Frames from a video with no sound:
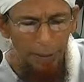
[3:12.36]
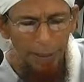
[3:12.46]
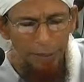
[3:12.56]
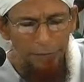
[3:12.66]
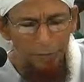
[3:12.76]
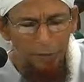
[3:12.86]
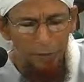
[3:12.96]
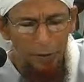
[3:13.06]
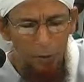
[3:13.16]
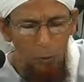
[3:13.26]

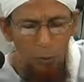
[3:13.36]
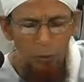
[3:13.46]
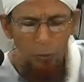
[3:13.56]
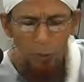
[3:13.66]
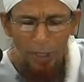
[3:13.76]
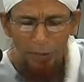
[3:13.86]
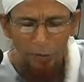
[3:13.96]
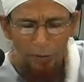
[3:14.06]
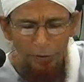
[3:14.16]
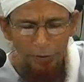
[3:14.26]
Hence, one who had
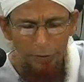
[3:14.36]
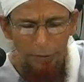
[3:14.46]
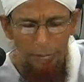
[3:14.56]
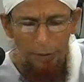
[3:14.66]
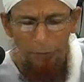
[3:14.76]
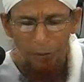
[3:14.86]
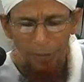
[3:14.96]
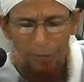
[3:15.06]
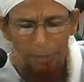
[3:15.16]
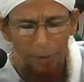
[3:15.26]
not
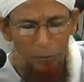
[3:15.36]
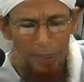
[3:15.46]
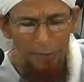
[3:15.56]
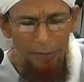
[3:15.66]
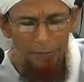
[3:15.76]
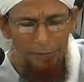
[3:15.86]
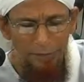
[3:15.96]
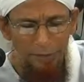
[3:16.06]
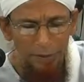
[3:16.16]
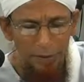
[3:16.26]
read the
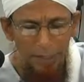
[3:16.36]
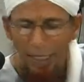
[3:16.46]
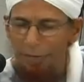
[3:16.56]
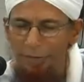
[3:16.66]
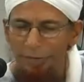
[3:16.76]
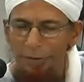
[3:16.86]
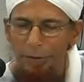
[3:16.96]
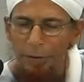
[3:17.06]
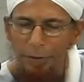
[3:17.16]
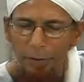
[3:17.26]
Maulana's
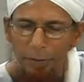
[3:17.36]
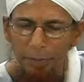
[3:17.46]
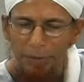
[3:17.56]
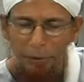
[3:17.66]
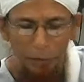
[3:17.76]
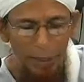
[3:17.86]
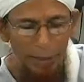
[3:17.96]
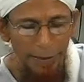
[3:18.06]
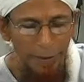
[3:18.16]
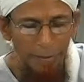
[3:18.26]
answer, Rahmatul
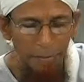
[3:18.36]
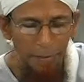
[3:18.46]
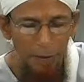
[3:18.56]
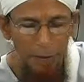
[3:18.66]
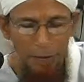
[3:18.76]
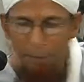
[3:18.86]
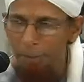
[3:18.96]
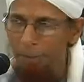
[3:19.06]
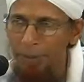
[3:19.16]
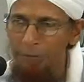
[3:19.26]
Alayh,
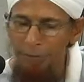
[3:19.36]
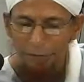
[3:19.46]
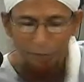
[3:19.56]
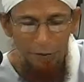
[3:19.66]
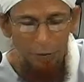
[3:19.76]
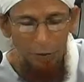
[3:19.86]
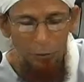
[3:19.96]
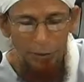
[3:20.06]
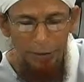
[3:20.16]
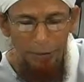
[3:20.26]
might have
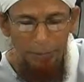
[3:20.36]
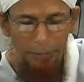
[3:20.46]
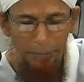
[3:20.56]
concluded